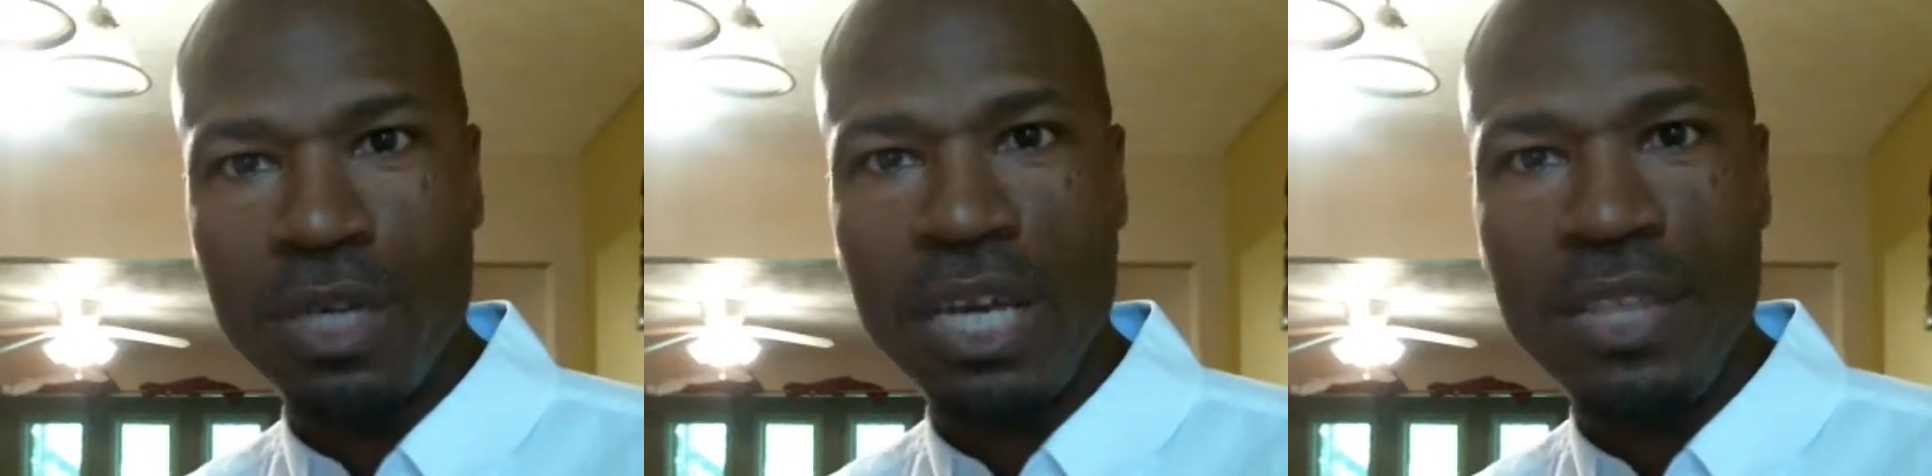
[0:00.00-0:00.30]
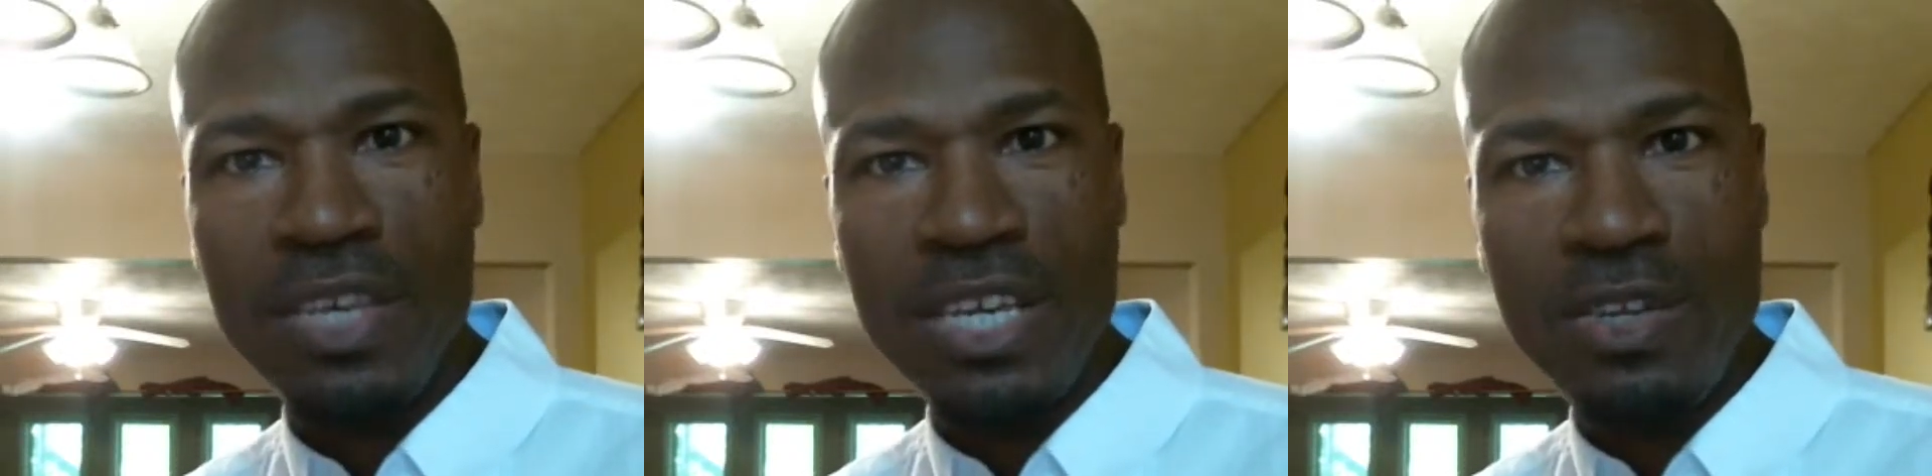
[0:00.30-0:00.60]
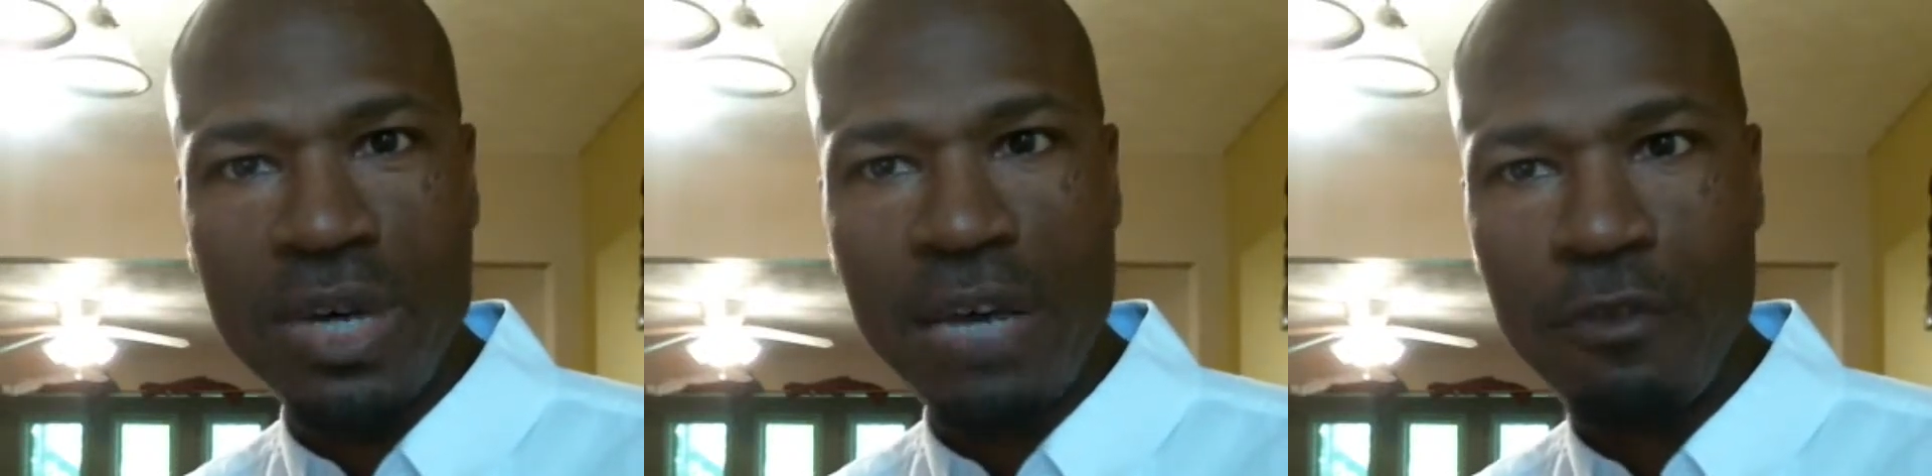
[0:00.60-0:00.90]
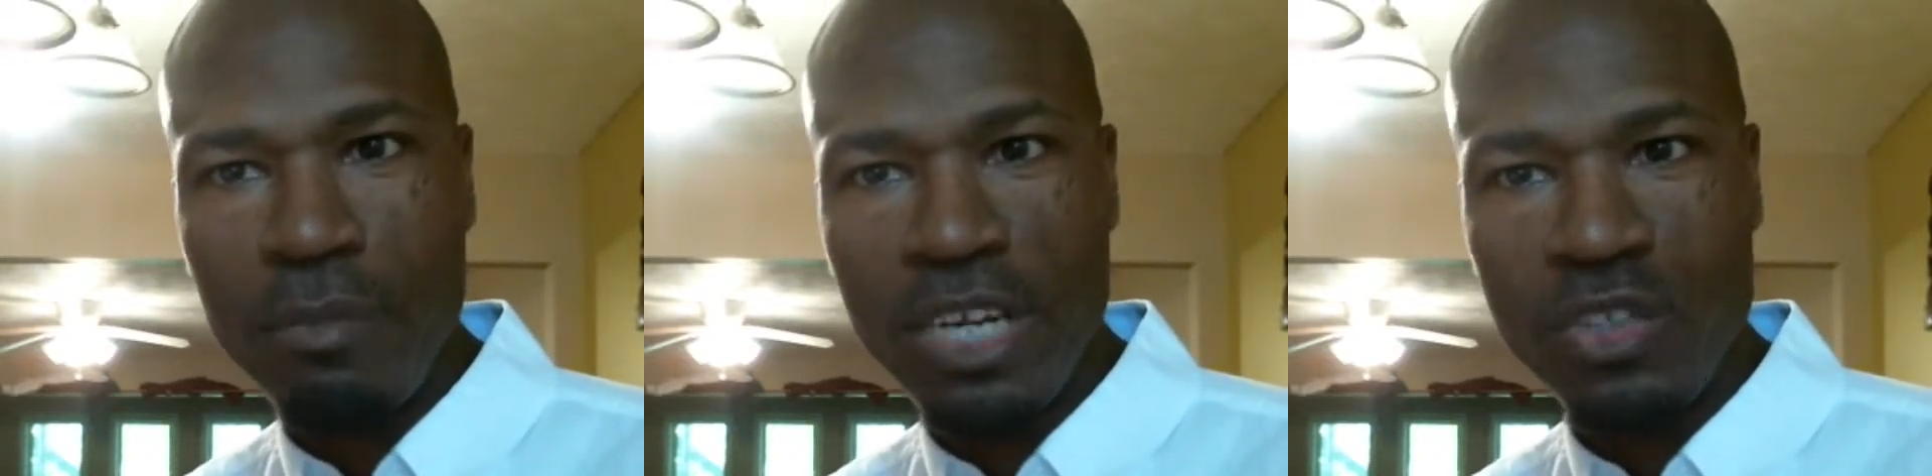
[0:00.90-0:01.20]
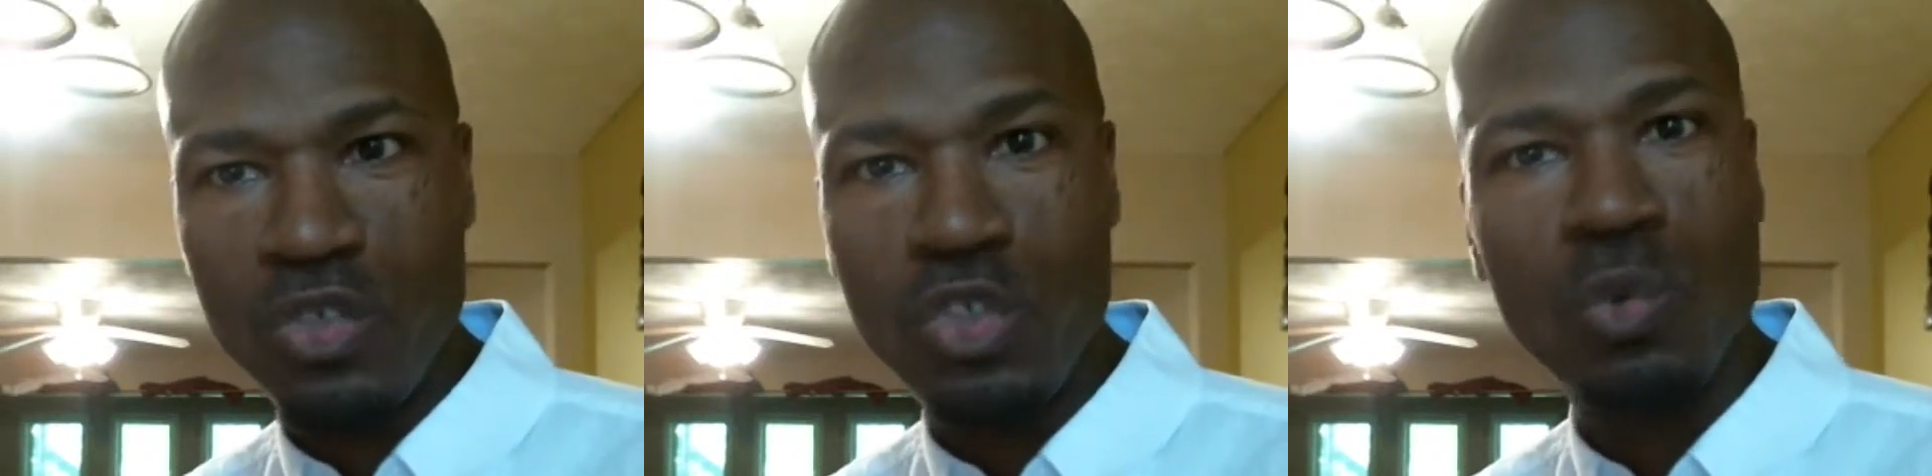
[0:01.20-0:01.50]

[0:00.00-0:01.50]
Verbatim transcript: and then your affirmations.